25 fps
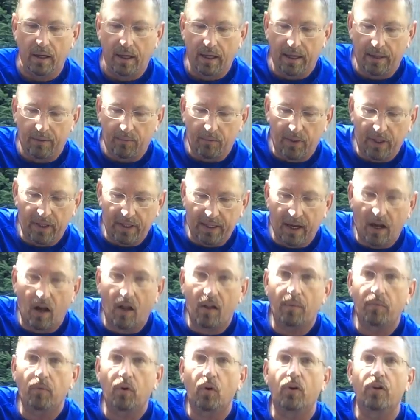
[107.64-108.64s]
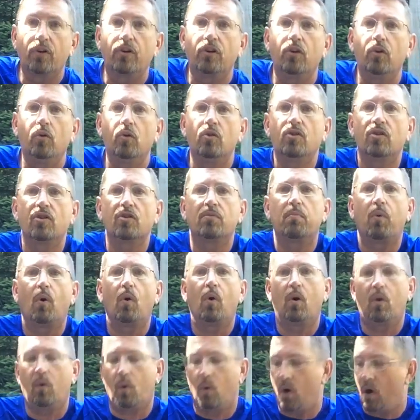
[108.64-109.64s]
and really all I'm going to do is just
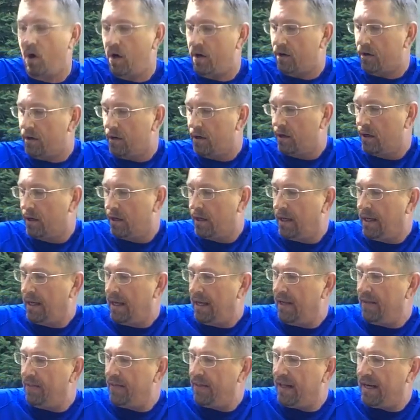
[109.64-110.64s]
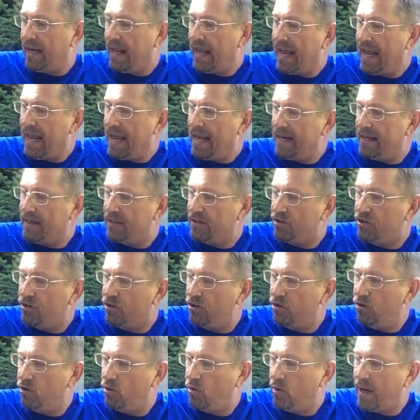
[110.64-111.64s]
boil water and then add it
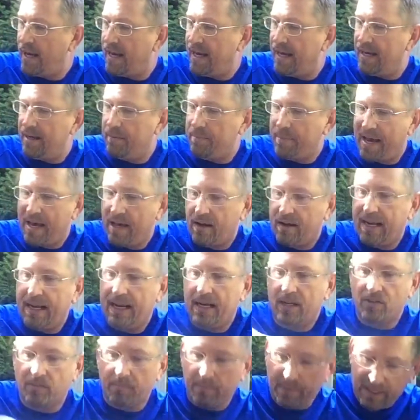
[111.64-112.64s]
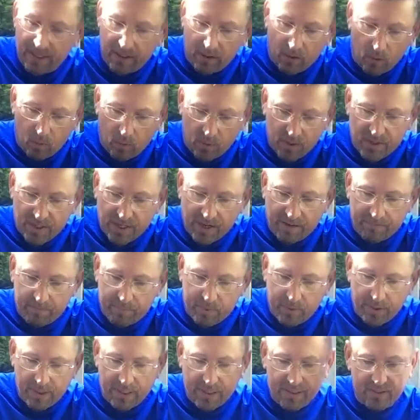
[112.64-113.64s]
to a Mountain House meal, which I've
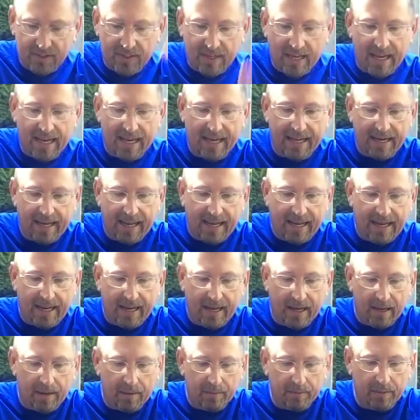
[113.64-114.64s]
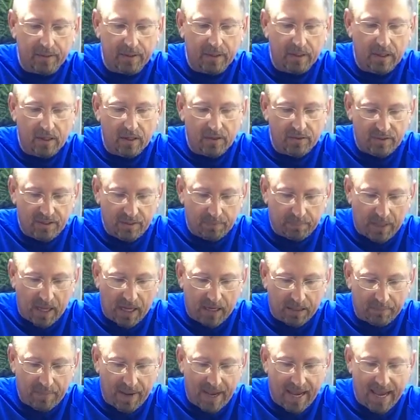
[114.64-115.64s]
put inside a
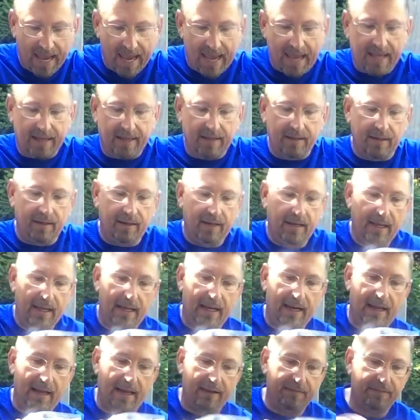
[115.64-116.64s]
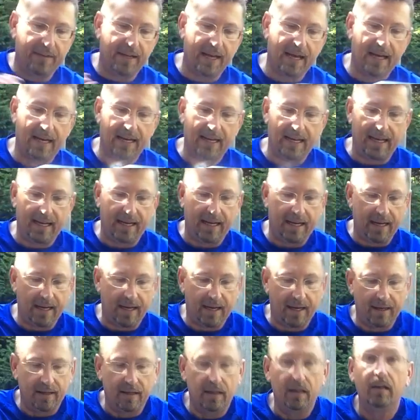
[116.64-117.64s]
Ziploc bag, and I've got a
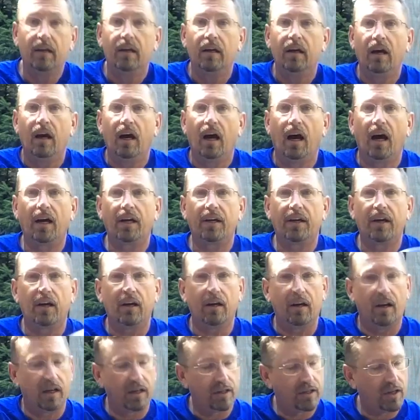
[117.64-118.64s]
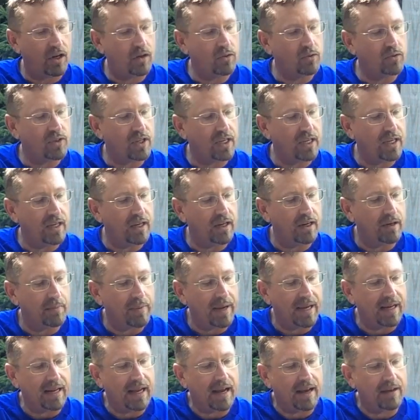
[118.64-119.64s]
cozy here
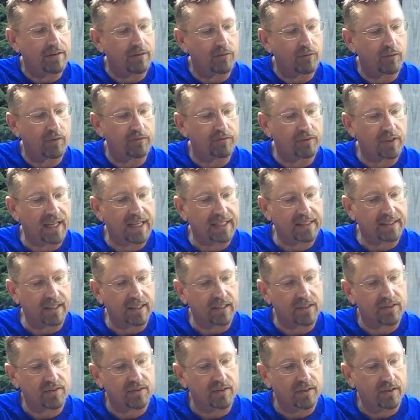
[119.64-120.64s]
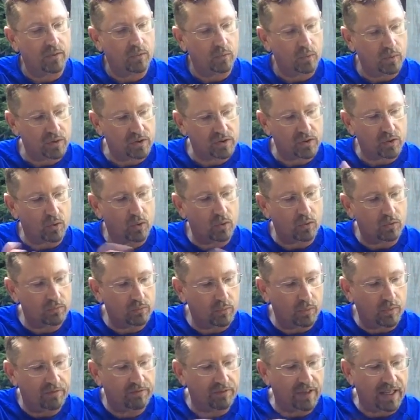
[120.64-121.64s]
made out of Reflectix, which will
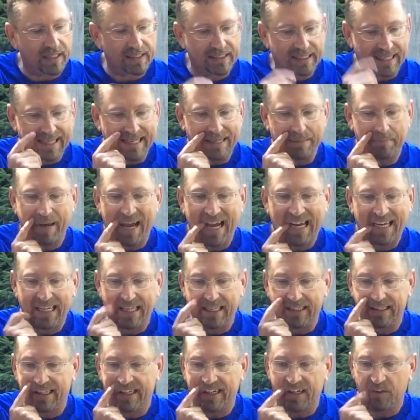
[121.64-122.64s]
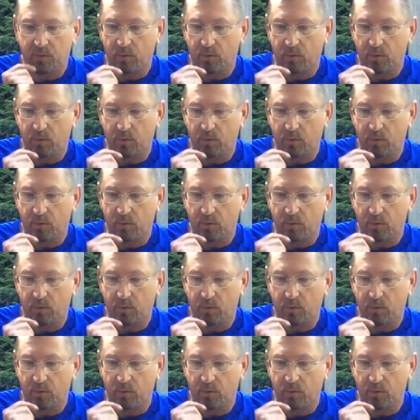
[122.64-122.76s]
reflect the heat back in there